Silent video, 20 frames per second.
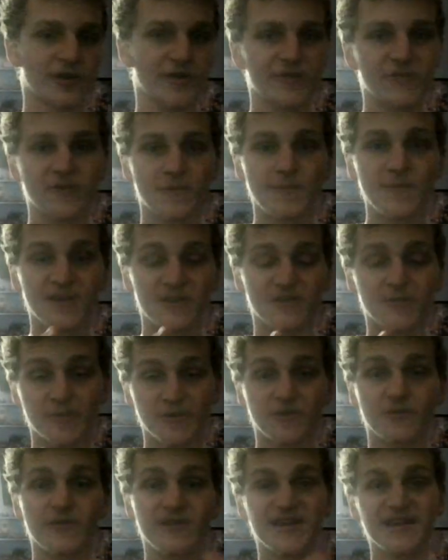is a mix
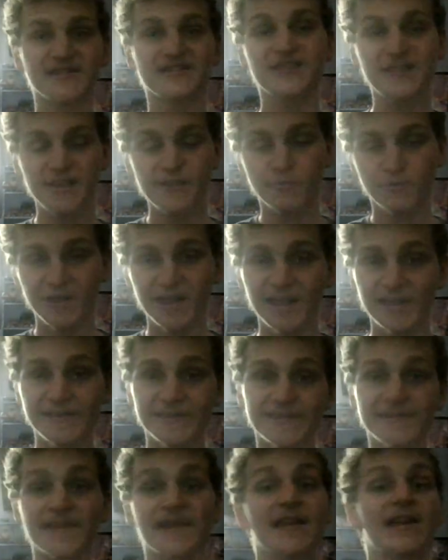between a
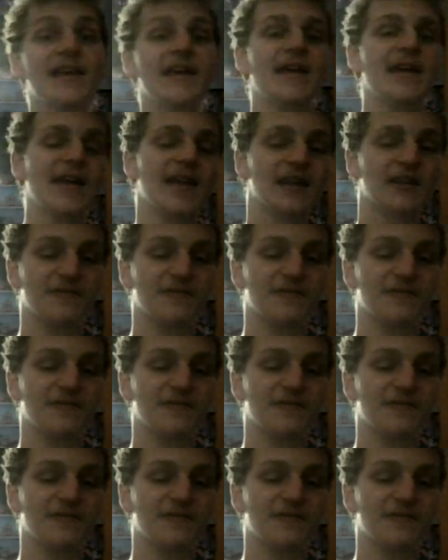T-Rex and a